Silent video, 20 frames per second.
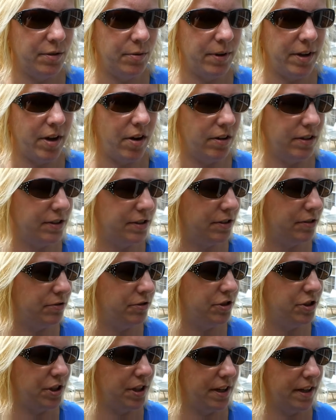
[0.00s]
we also
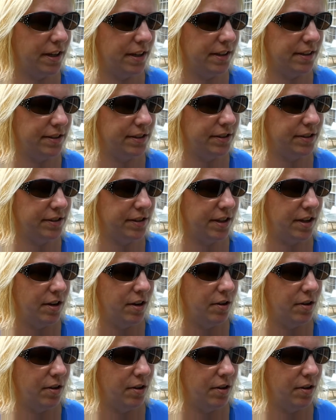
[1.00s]
just